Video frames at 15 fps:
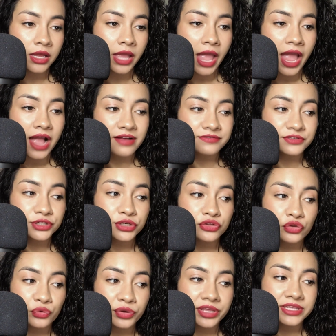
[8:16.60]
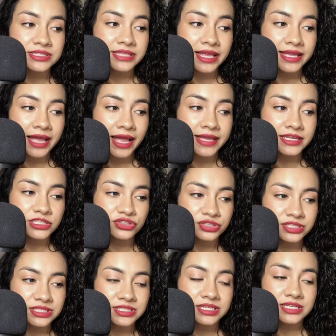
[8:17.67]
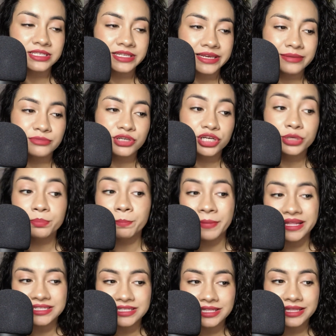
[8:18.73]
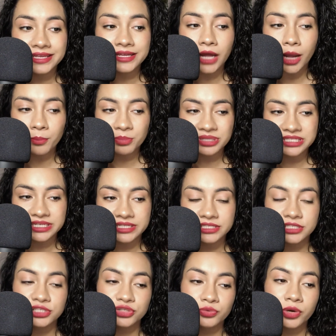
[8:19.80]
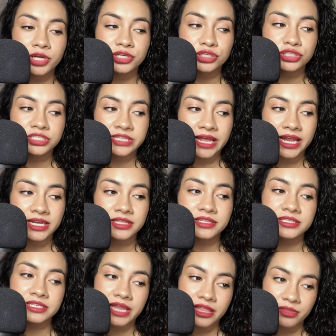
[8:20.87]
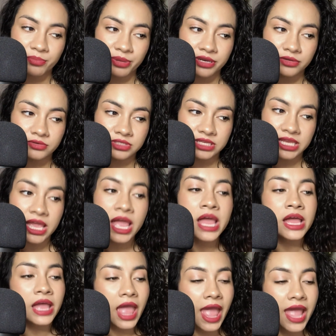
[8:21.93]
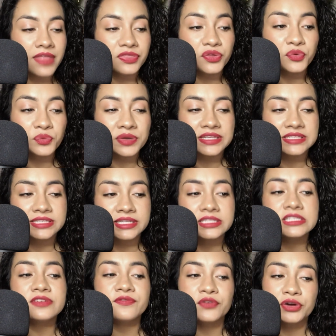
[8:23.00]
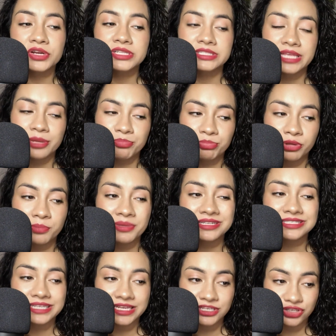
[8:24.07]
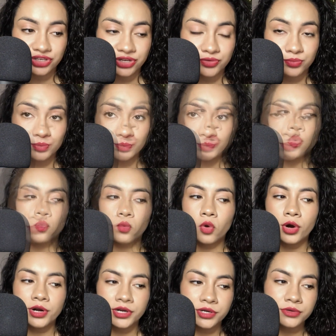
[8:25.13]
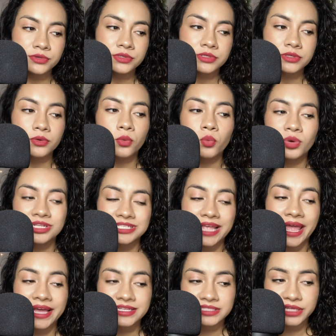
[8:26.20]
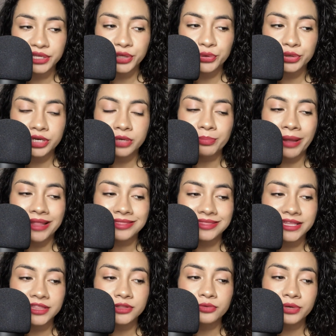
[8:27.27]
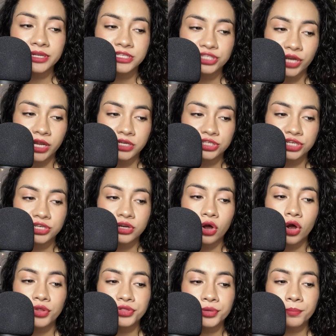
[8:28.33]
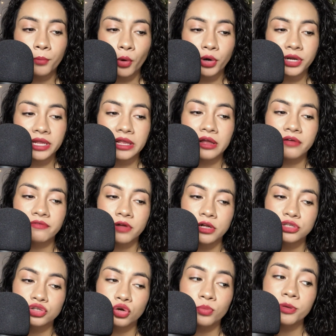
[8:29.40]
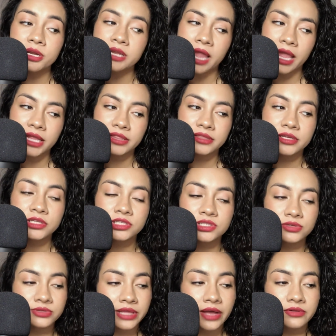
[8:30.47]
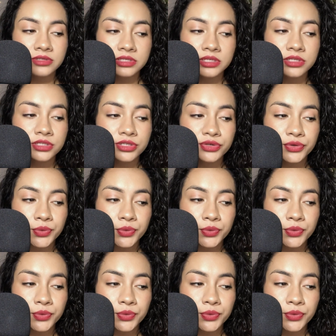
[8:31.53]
after 3 psychiatrists deemed her mentally competent to understand the death penalty and the reasons for its implementation. Wuornos was executed by lethal injection on the morning of October 9th, 2002.